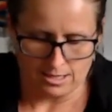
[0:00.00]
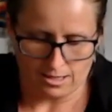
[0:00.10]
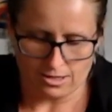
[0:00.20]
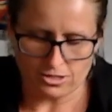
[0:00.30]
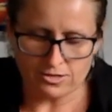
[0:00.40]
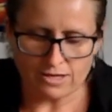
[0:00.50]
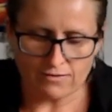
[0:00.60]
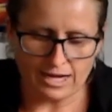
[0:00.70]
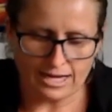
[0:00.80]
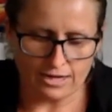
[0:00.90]
And I don't think I've
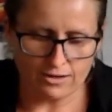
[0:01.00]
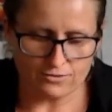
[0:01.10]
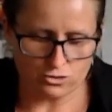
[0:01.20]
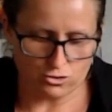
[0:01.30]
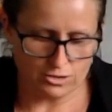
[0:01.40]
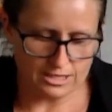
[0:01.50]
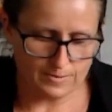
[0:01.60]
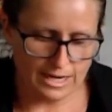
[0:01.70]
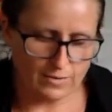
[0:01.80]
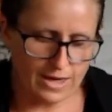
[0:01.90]
cut enough to do this.
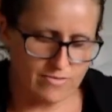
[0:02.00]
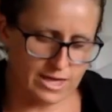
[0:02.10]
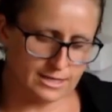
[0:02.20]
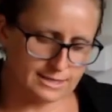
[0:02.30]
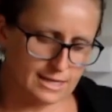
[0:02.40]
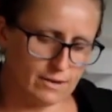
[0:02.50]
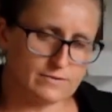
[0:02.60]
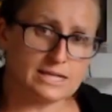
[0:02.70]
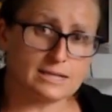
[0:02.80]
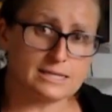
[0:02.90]
But anyway, and then see how
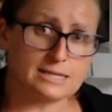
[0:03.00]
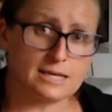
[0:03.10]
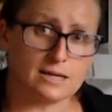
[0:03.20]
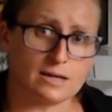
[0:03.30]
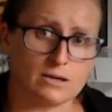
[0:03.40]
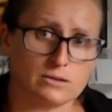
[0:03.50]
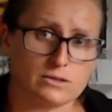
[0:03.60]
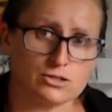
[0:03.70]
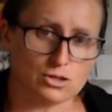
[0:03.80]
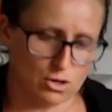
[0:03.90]
I've done this here
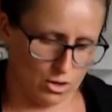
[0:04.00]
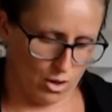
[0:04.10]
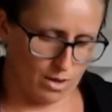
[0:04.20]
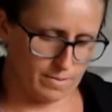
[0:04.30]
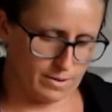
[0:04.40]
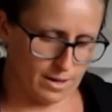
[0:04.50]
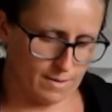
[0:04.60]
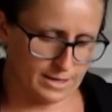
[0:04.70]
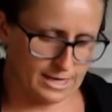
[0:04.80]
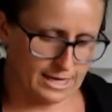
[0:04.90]
on top.
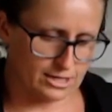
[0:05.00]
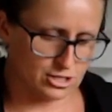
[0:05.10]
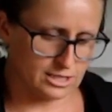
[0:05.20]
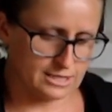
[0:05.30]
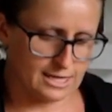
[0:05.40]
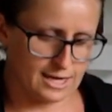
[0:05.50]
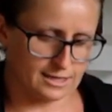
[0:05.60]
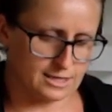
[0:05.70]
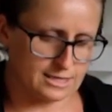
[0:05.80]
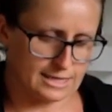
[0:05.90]
I'm going to actually
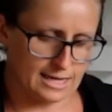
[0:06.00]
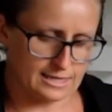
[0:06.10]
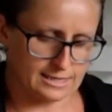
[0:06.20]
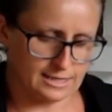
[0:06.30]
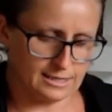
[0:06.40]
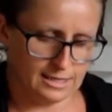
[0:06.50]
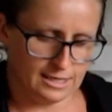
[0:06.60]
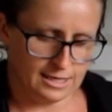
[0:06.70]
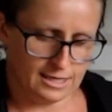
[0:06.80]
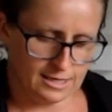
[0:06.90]
tuck this under
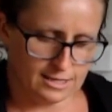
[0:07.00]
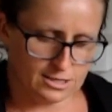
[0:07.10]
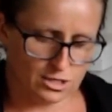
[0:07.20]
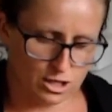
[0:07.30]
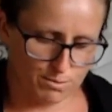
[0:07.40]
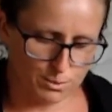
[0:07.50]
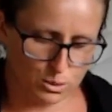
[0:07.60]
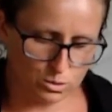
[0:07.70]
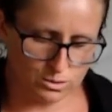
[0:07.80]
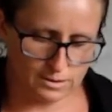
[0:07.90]
so that it
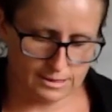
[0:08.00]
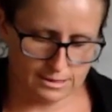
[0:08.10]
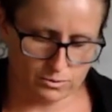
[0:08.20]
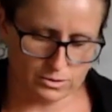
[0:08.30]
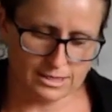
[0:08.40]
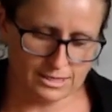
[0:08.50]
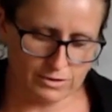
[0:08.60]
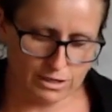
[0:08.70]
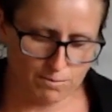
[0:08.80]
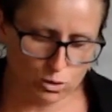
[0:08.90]
pulls. Well, it doesn't
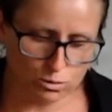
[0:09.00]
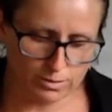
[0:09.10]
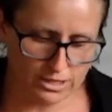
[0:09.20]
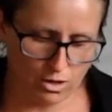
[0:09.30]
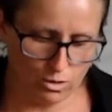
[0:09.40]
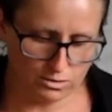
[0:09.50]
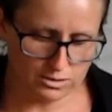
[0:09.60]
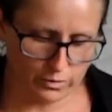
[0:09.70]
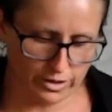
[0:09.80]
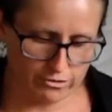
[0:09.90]
really pull, but it holds
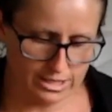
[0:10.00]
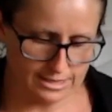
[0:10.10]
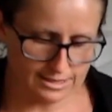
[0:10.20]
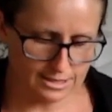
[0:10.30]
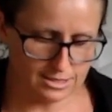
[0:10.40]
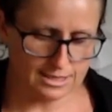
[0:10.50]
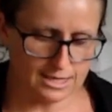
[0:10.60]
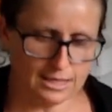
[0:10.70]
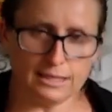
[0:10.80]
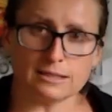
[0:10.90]
it where it is. Can you
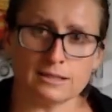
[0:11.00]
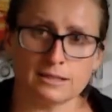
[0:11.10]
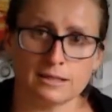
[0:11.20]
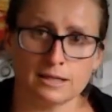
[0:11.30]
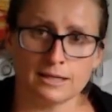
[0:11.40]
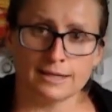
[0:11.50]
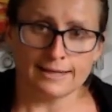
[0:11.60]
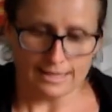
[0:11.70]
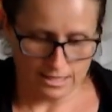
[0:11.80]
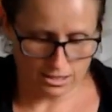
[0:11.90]
see that?
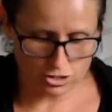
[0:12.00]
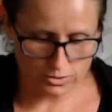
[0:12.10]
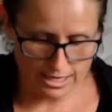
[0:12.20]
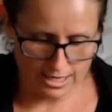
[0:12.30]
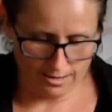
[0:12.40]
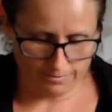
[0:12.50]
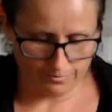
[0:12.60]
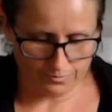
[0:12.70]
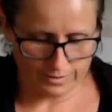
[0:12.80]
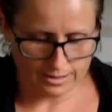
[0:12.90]
And I'm going to do it again.
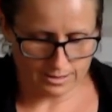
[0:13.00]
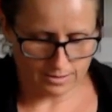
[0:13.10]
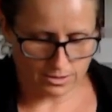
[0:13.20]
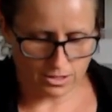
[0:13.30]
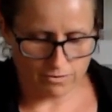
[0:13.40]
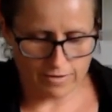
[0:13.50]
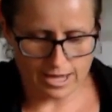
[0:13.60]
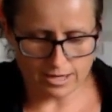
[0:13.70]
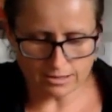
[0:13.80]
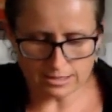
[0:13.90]
So I'm going to go
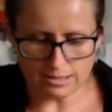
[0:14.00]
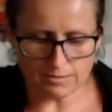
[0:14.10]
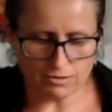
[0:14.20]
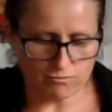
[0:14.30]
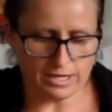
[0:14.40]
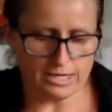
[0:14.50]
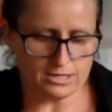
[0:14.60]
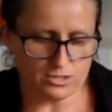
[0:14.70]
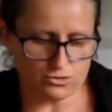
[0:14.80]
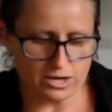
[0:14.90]
around and I'm going to run out
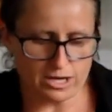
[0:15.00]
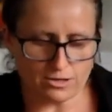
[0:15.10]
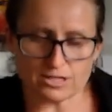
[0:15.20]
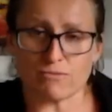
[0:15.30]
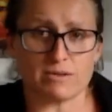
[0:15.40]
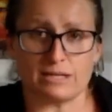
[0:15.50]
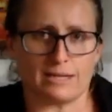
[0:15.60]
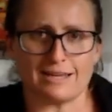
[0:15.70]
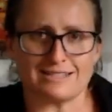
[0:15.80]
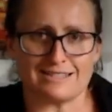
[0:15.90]
of string because I
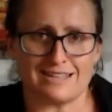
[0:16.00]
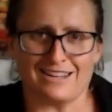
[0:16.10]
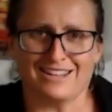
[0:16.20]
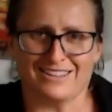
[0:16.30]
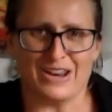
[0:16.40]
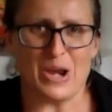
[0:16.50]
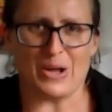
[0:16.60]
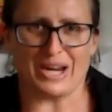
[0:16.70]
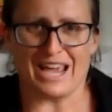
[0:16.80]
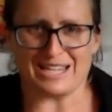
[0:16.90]
really, as I said,
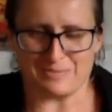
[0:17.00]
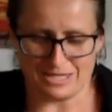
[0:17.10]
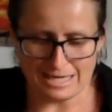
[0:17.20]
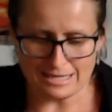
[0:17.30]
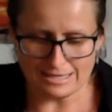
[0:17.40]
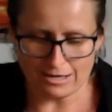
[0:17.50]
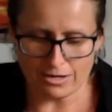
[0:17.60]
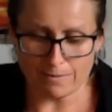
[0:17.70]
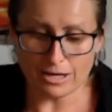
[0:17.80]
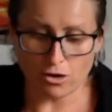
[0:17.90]
not an expert in this
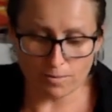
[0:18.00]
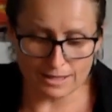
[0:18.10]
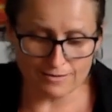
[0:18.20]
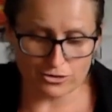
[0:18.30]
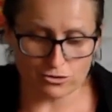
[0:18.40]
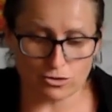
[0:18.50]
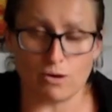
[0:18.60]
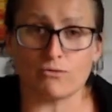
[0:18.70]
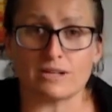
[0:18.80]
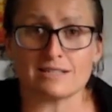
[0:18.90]
area. But I hope it gives you the
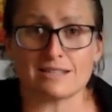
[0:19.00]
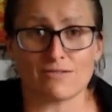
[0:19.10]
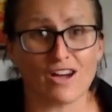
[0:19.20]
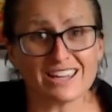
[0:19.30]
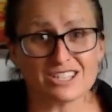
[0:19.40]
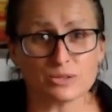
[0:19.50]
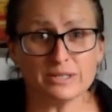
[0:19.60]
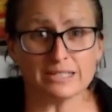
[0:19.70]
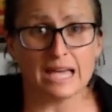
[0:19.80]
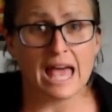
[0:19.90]
confidence that if I can do
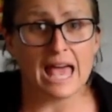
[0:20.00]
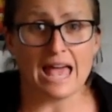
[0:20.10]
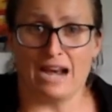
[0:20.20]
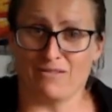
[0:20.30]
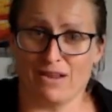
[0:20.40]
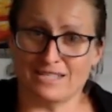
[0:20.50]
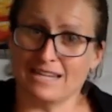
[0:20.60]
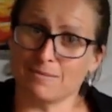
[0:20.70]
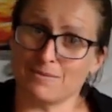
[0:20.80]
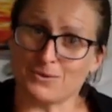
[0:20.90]
it, and I've never
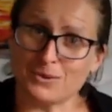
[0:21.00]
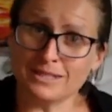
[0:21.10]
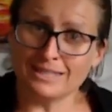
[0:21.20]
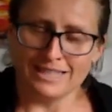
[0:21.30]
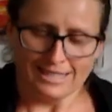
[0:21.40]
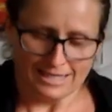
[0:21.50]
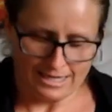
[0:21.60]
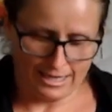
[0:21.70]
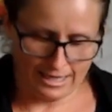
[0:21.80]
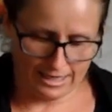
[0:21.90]
done it before,
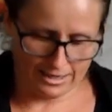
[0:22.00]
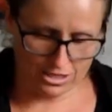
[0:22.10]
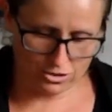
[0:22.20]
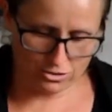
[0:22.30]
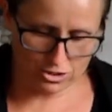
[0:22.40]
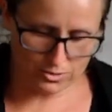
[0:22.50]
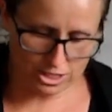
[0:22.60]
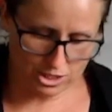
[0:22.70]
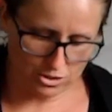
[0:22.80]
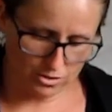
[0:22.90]
that you can do it
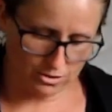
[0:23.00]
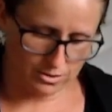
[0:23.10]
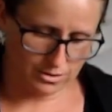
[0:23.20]
too.